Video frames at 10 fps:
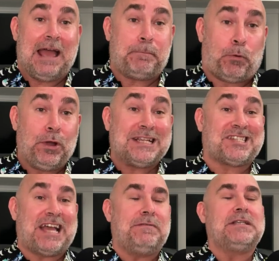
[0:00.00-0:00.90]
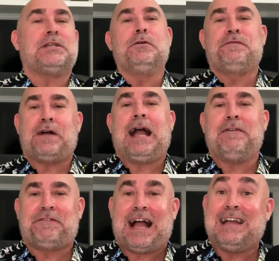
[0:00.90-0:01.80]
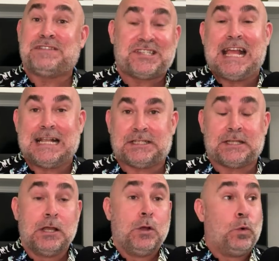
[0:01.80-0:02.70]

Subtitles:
at 0.7255 cents,